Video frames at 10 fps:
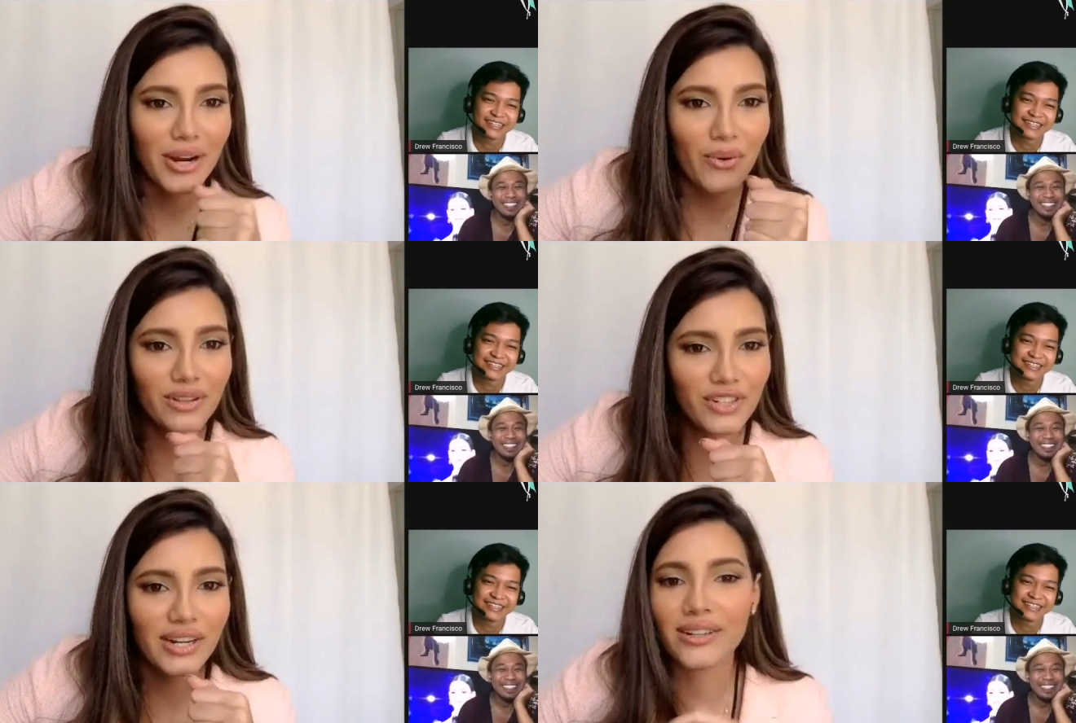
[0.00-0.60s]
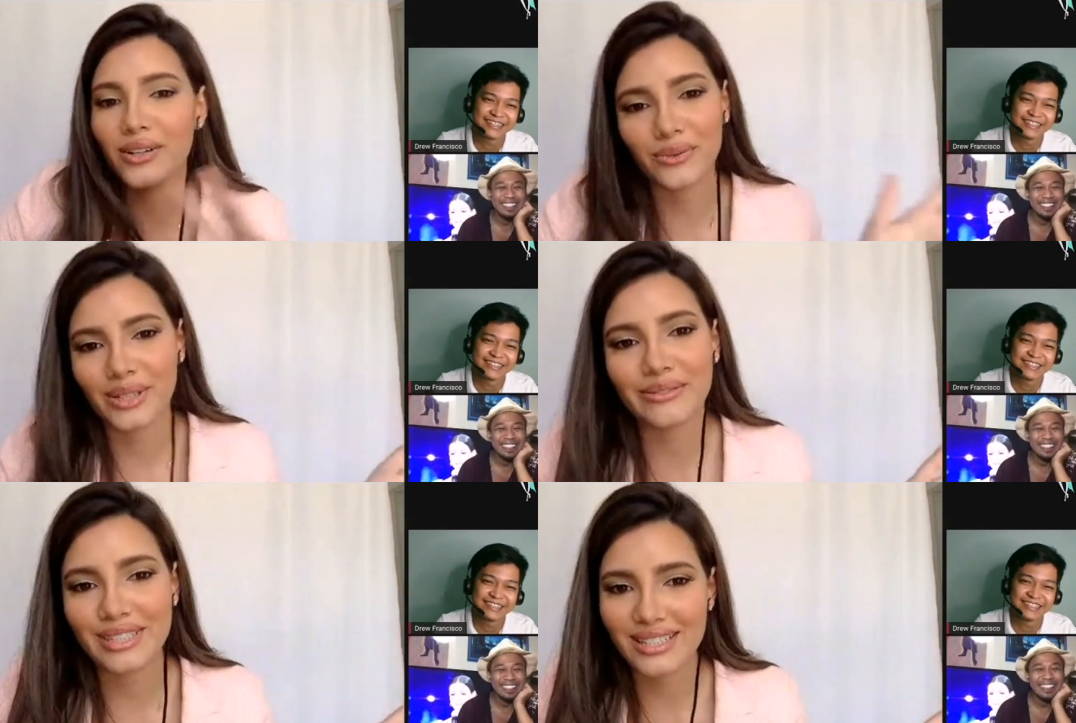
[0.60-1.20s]
Speaker 1: Great Wall of China or
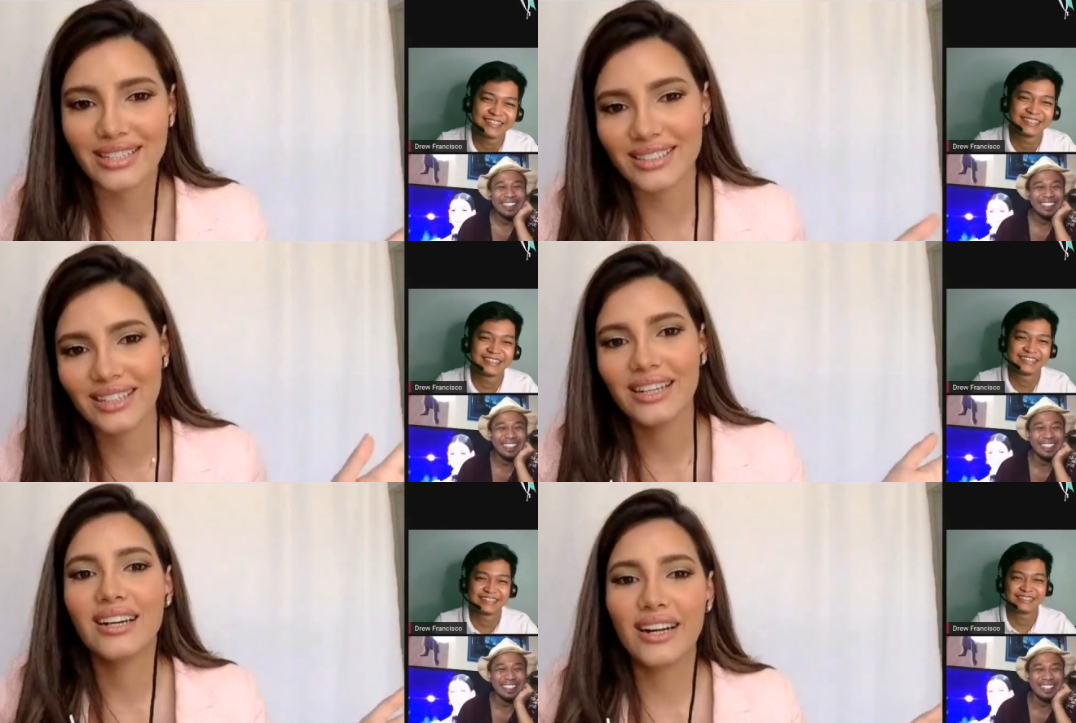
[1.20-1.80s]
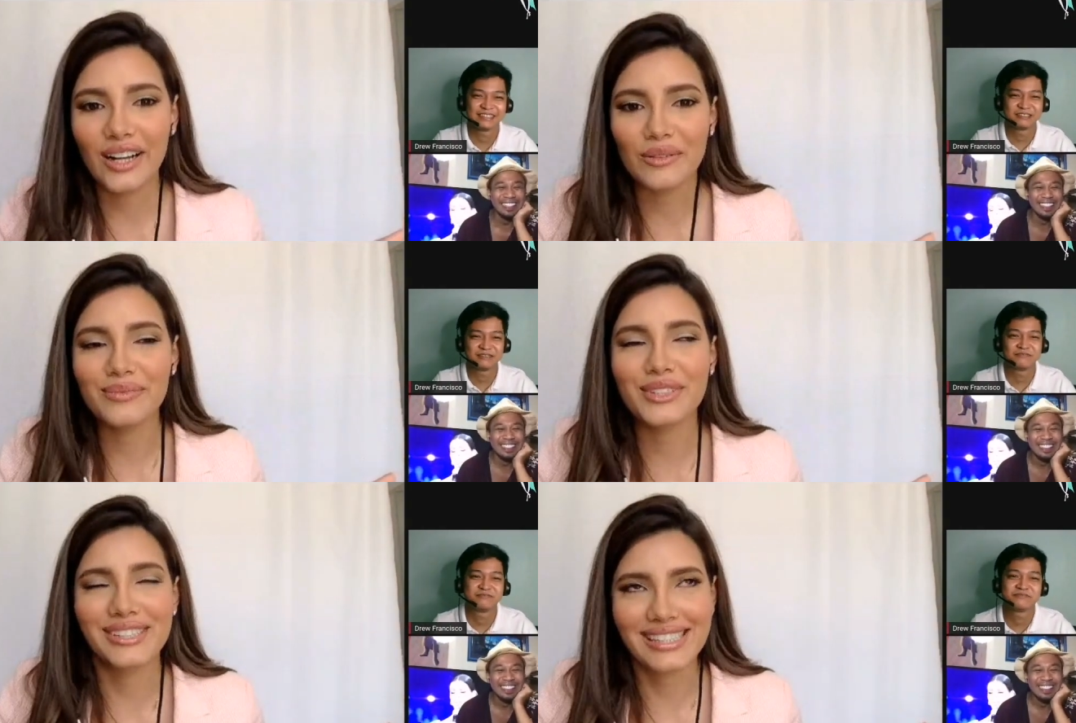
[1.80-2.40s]
whatever is that
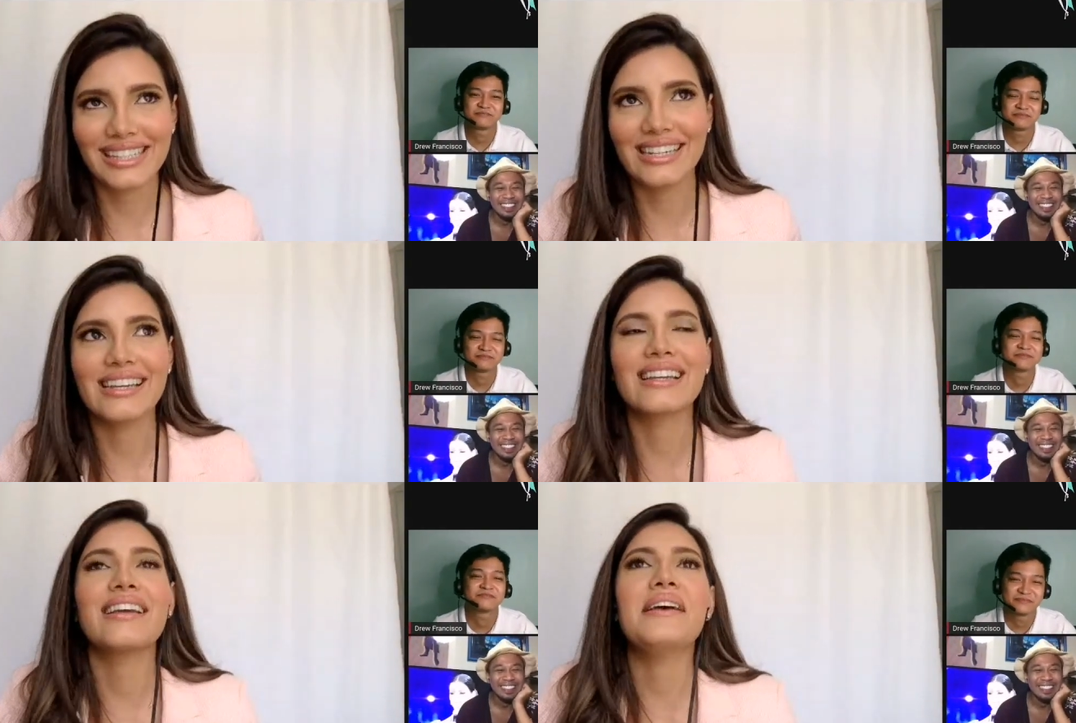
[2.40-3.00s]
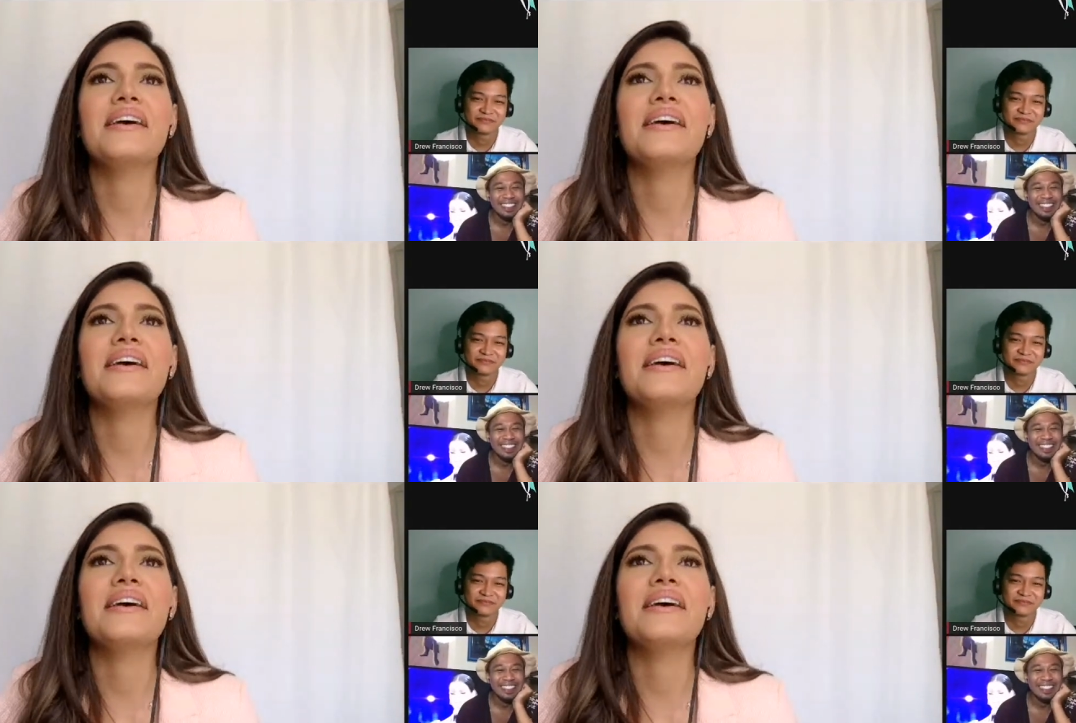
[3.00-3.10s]
you're seeing.